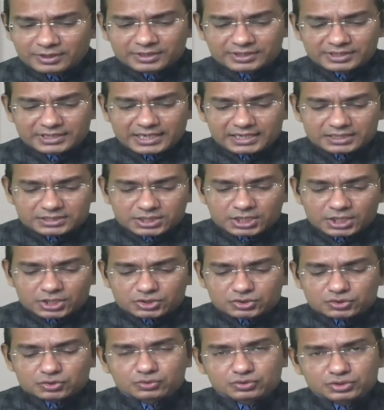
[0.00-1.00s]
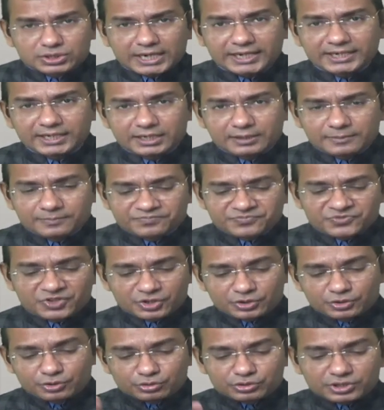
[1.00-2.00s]
Yes, suicide,
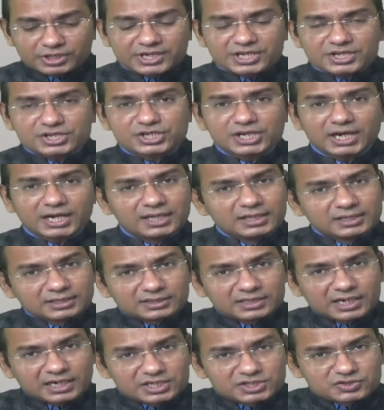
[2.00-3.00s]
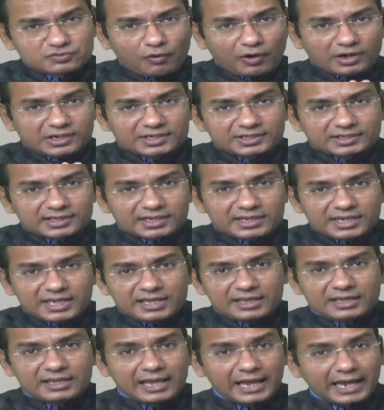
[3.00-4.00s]
euthanasia, that is
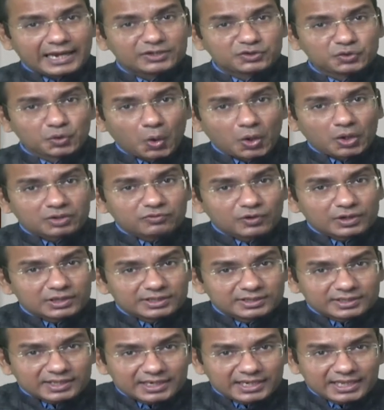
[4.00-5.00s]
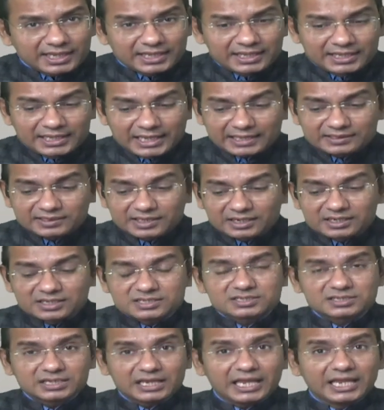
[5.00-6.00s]
voluntary and non-voluntary, and that
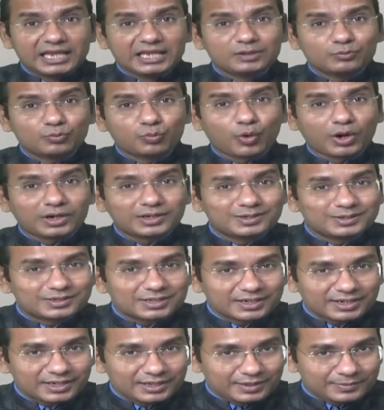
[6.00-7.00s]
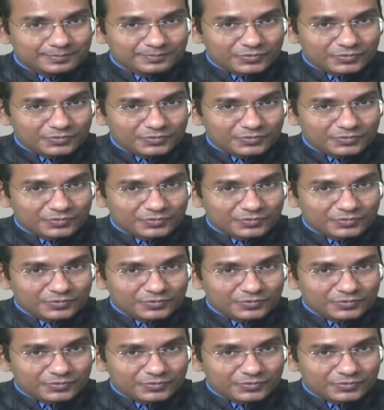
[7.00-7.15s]
is involuntary.